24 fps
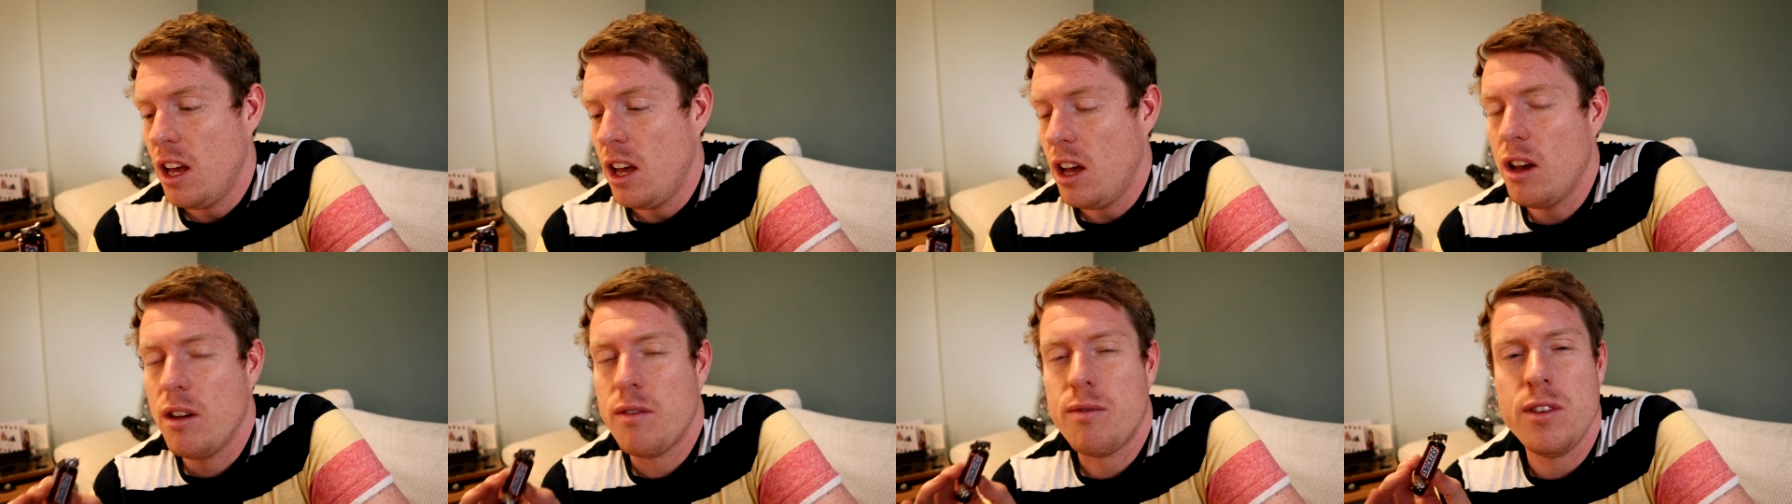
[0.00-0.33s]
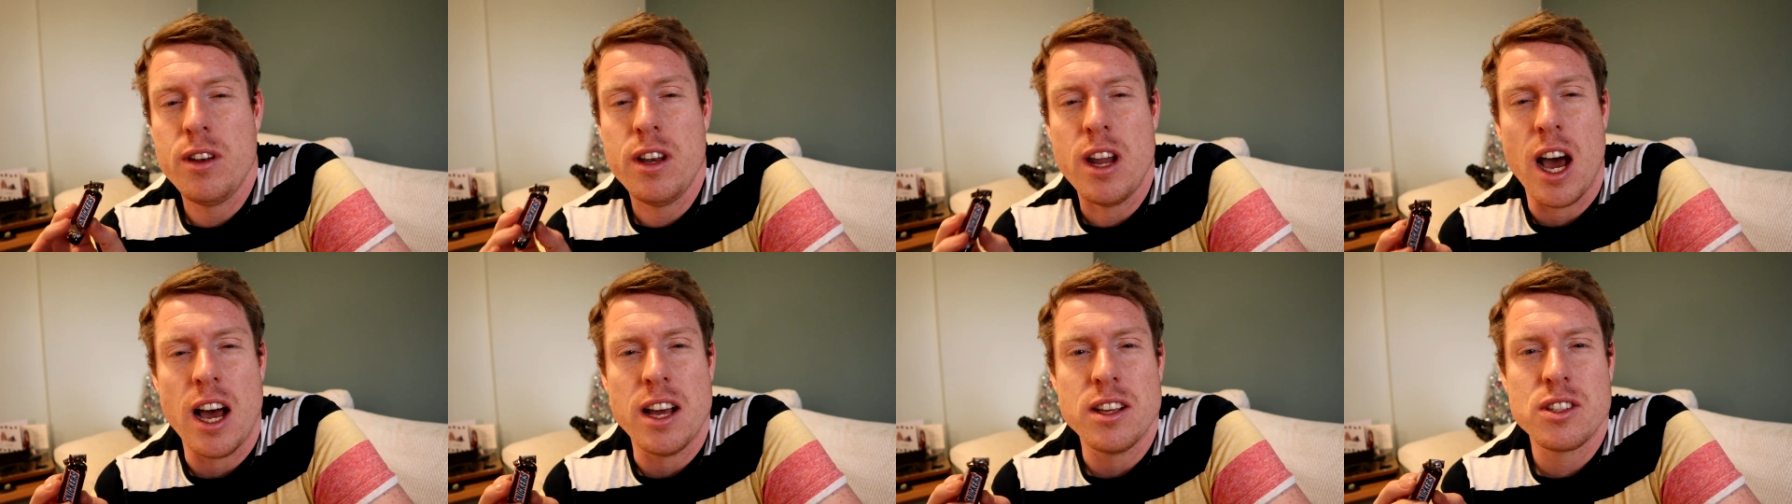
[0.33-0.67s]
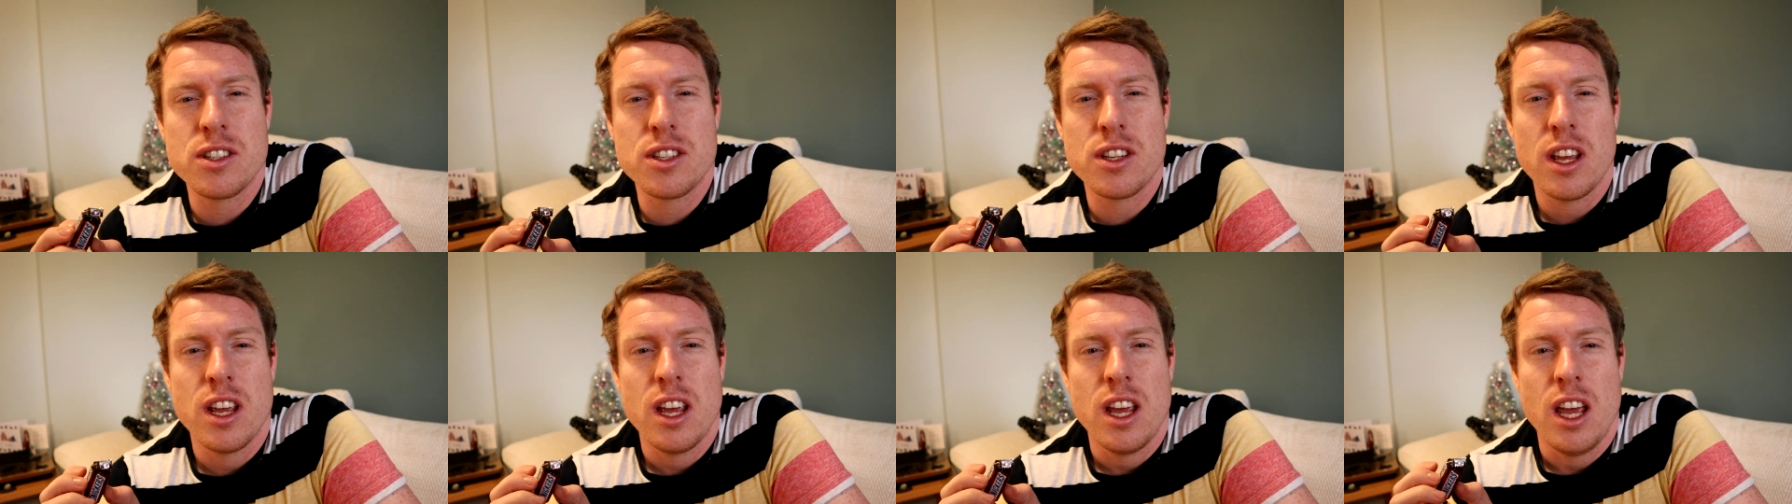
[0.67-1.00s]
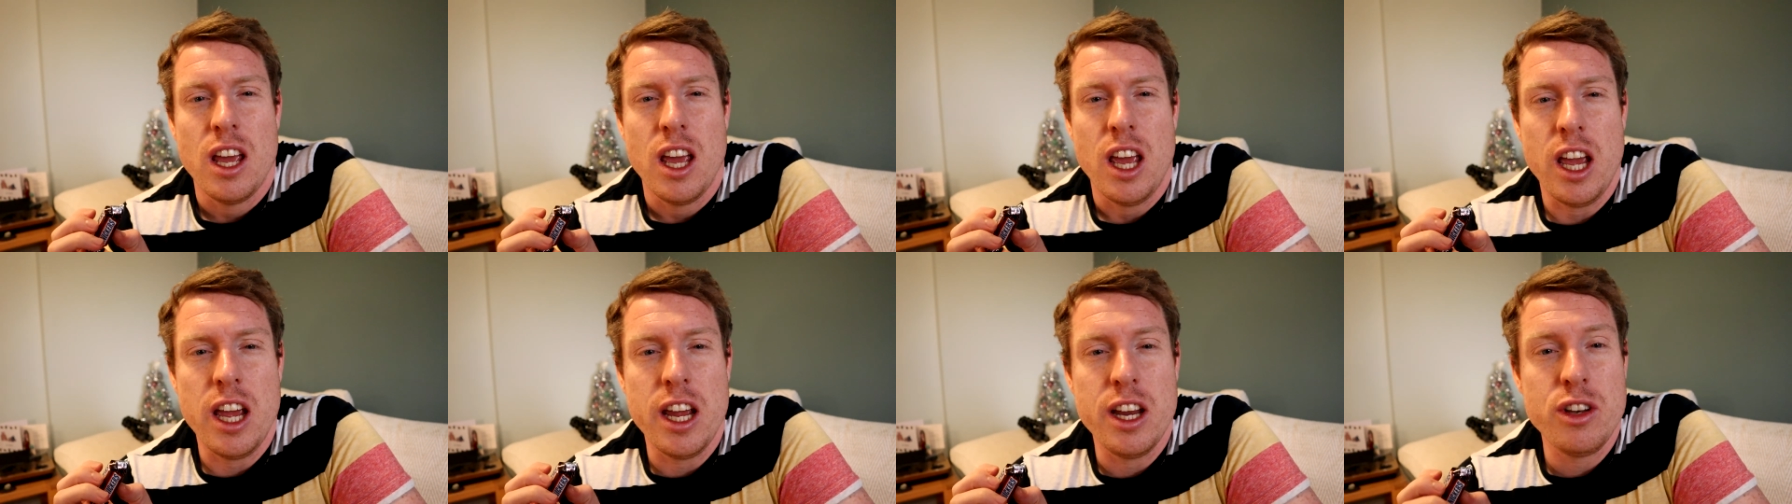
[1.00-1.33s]
of nuts
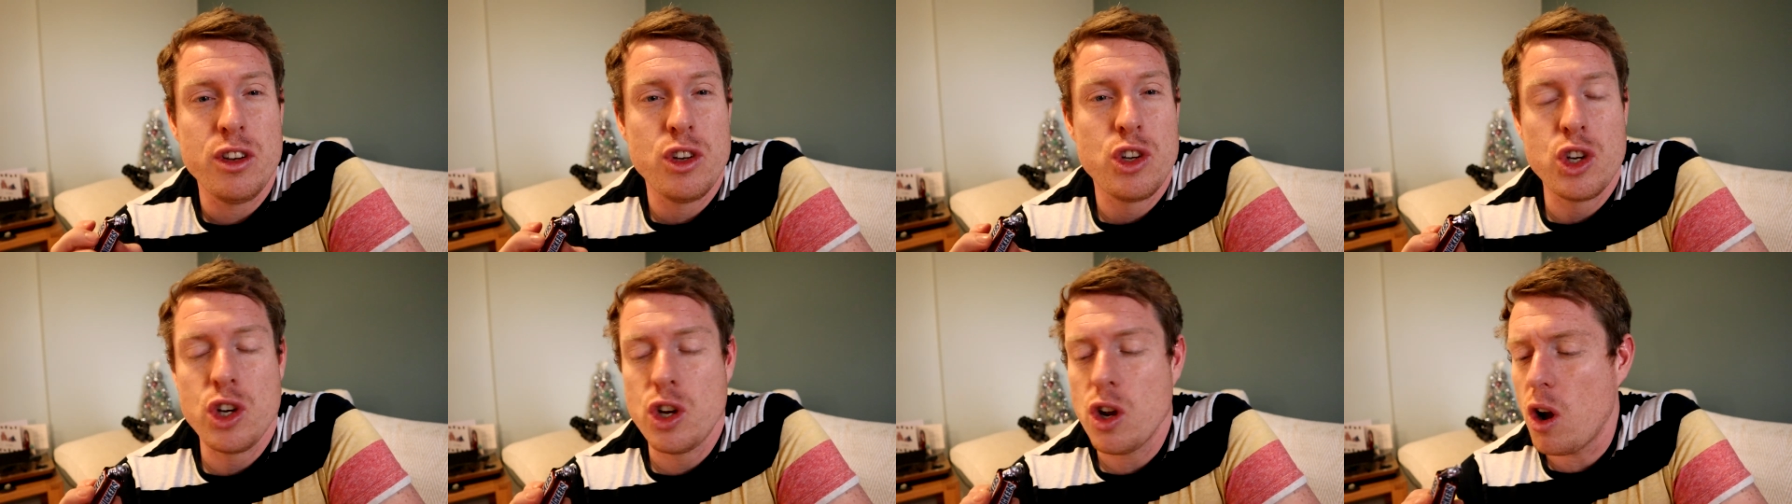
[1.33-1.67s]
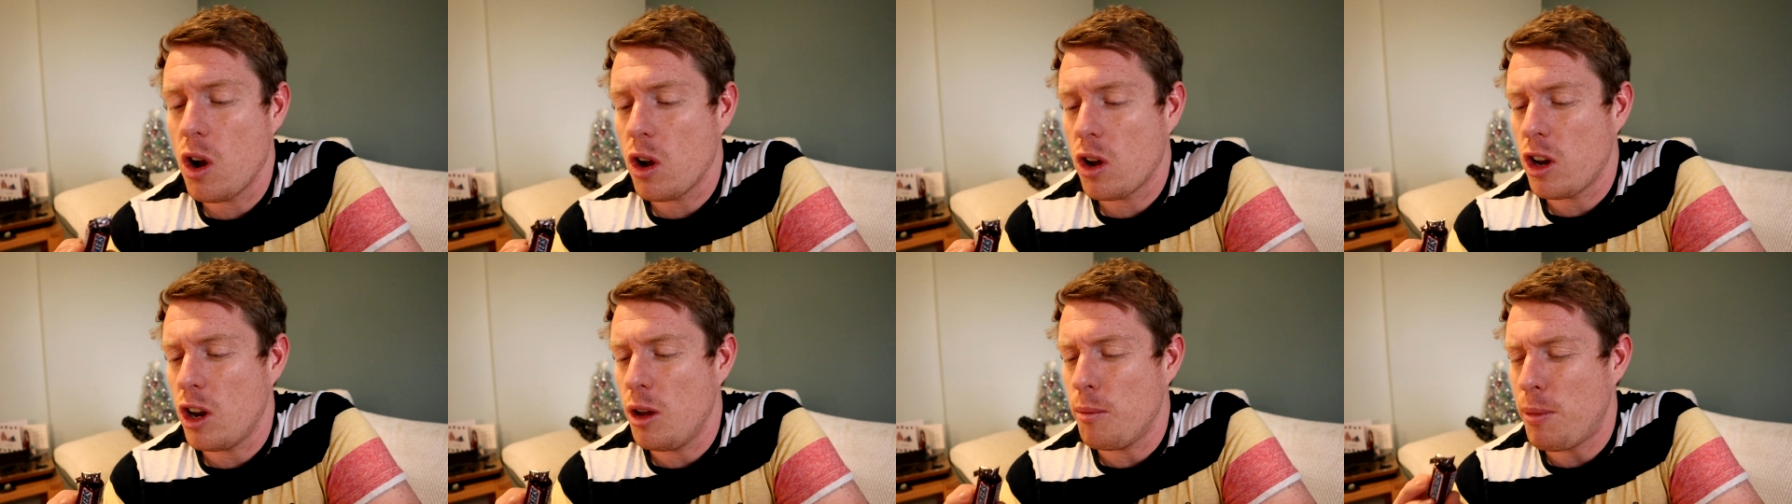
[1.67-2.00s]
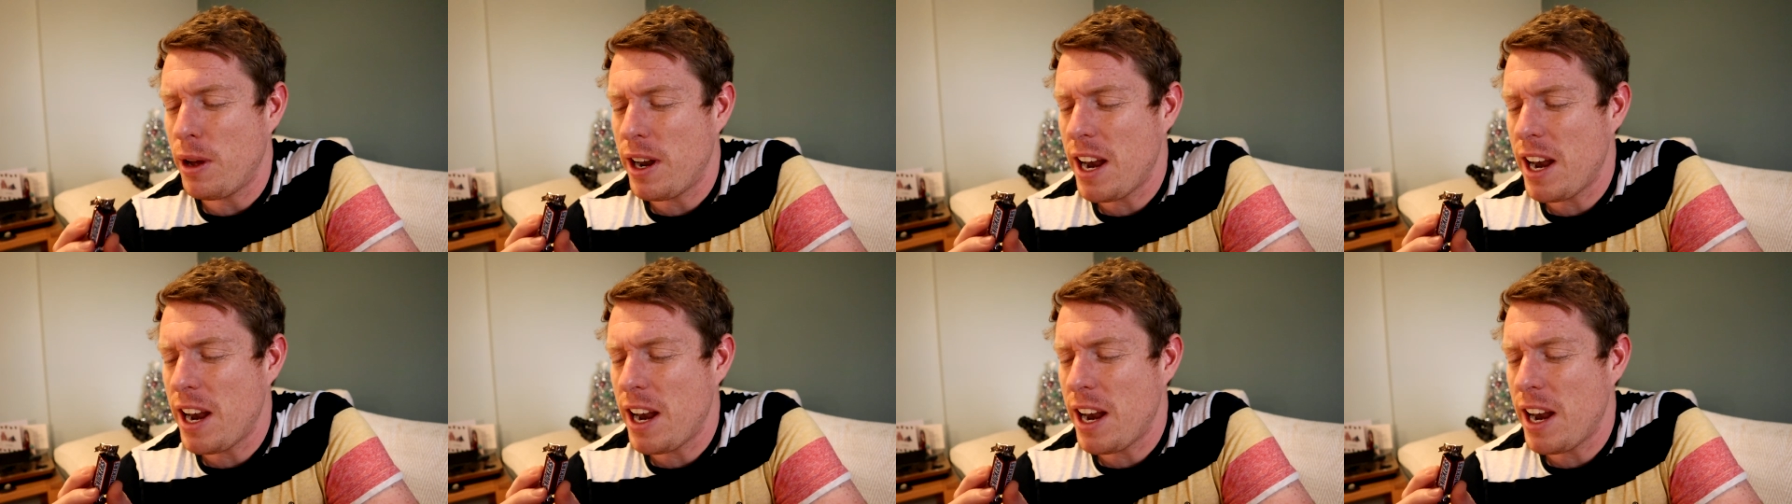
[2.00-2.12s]
in chocolate.